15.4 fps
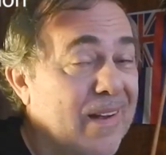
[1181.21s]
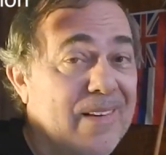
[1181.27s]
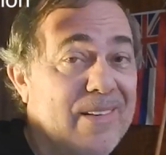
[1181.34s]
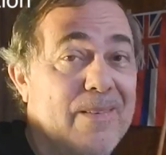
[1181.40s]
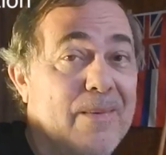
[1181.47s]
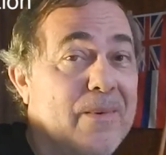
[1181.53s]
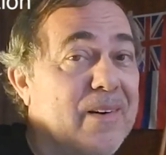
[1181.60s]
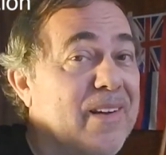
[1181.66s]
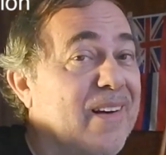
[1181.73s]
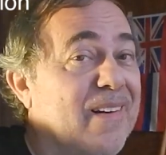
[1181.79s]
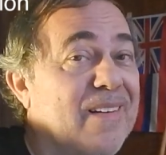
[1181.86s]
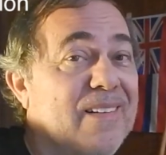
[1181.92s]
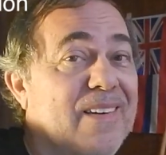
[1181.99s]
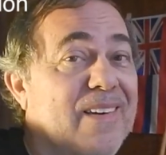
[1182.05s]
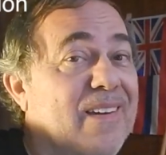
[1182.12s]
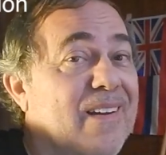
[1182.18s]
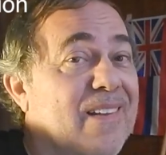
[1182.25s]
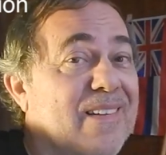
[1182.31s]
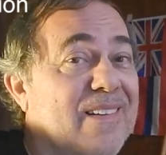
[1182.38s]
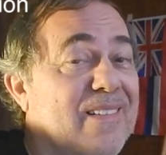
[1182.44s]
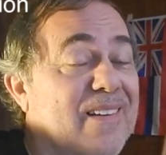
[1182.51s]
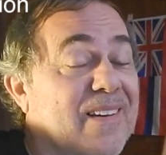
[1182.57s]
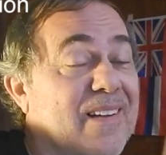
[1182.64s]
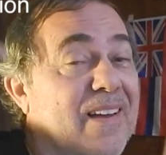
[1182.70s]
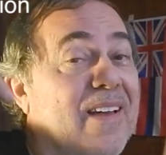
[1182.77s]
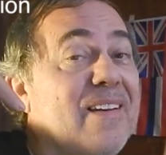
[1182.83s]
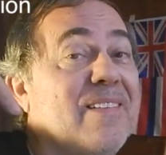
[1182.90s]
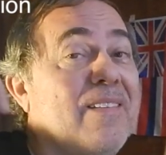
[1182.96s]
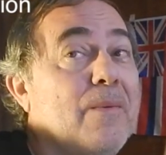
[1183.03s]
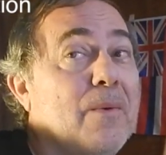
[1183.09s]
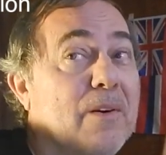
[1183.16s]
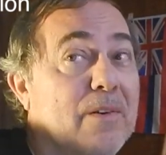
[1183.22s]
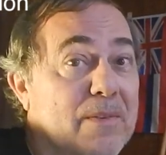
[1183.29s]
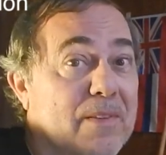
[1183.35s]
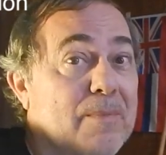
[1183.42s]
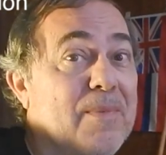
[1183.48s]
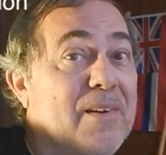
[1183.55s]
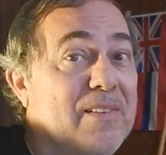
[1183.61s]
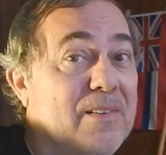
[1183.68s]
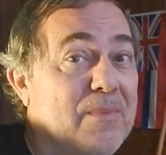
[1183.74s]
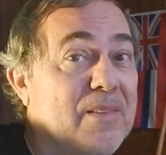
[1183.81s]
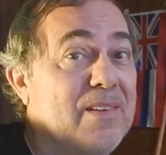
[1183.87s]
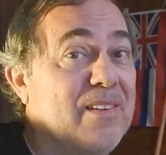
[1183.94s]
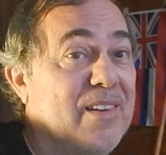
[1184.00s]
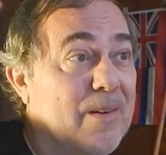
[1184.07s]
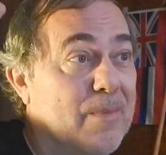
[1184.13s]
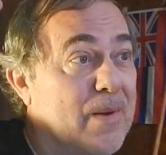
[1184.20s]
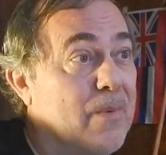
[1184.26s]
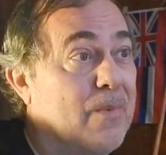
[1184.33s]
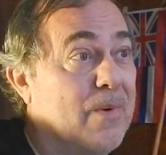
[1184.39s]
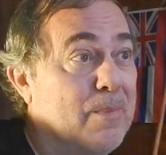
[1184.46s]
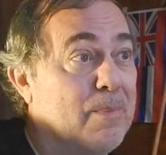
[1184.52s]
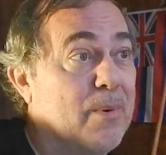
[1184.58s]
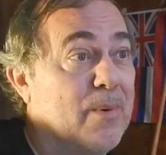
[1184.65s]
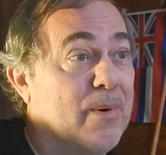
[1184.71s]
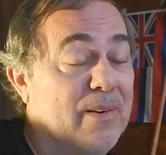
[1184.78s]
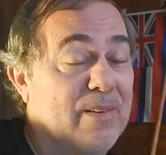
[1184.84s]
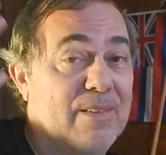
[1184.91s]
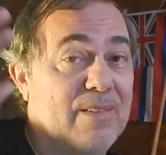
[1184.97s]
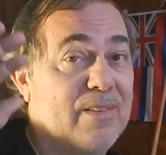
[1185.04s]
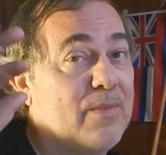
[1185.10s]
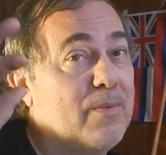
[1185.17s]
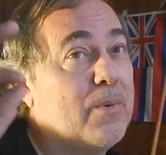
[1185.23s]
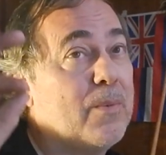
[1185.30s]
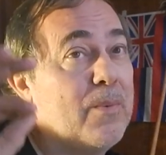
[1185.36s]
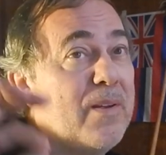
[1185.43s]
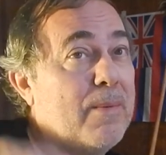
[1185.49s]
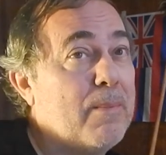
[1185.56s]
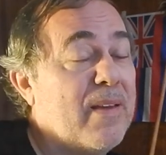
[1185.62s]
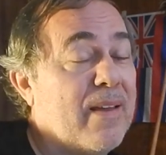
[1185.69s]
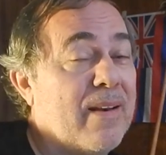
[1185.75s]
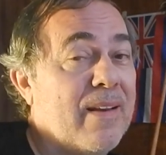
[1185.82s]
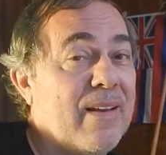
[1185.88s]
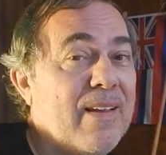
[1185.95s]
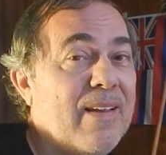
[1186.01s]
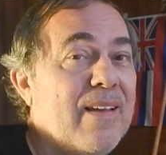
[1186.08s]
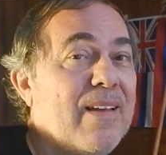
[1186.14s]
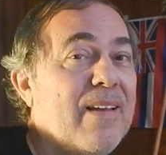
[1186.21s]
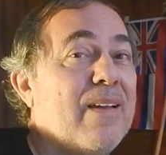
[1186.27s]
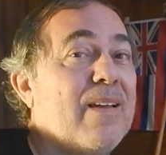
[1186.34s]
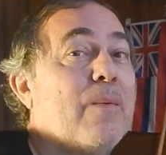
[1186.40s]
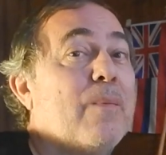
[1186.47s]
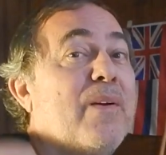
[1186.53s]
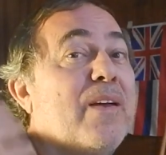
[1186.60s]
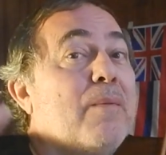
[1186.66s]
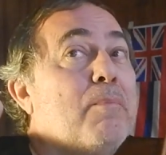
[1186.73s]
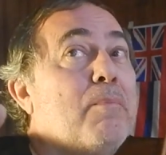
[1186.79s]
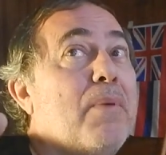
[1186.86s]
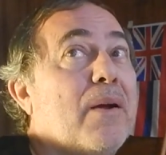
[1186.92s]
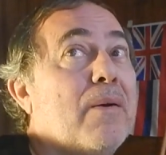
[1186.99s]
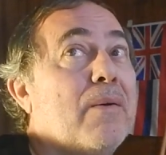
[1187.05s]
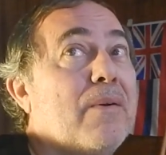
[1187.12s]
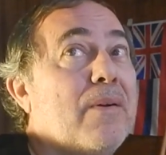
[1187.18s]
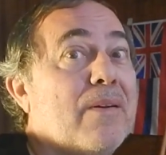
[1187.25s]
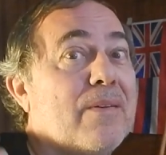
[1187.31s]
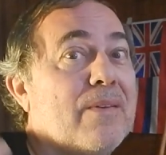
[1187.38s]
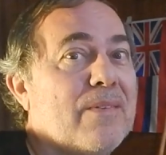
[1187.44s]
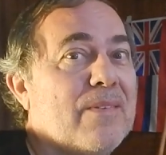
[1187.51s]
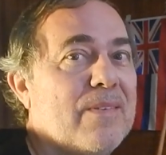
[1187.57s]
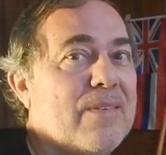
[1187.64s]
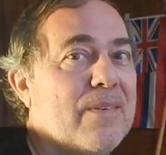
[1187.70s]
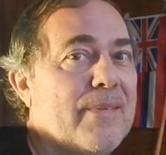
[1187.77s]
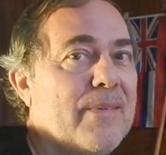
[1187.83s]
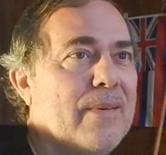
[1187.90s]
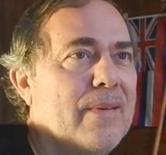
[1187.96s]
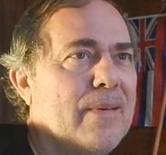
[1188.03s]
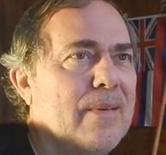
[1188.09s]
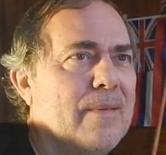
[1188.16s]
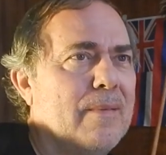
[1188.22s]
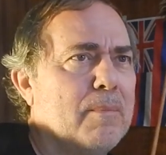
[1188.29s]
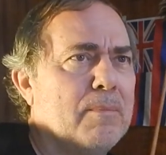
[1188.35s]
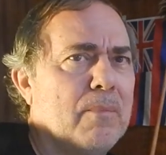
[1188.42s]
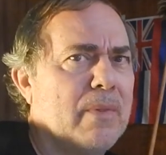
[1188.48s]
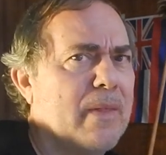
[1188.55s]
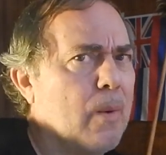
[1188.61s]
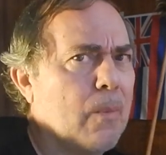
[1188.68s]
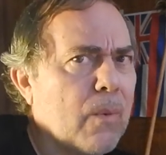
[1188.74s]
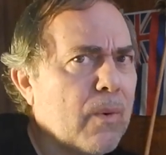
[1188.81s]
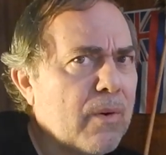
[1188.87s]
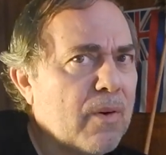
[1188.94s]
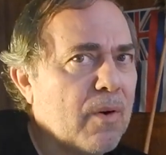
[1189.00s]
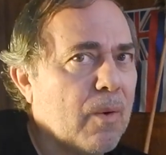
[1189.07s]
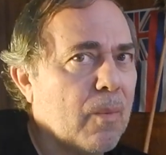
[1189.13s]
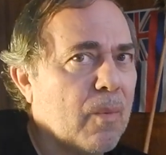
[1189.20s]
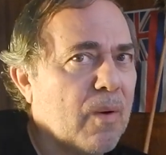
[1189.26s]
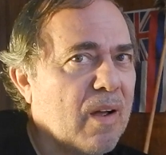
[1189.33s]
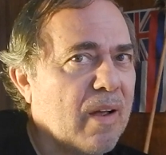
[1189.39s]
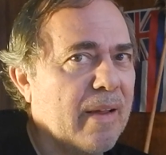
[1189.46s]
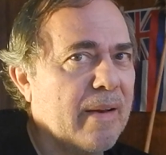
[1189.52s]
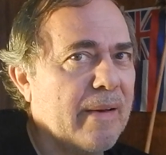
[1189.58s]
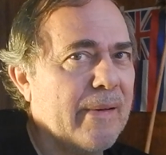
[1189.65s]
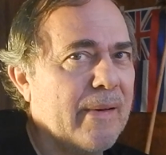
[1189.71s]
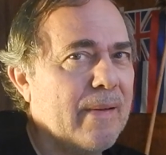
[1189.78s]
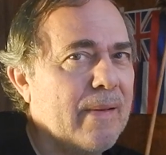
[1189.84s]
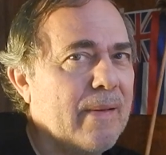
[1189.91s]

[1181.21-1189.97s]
I used to work in archaeology, and I actually worked for the Bishop Museum at one point, just for a wee bit. And we had burials that weren't Hawaiian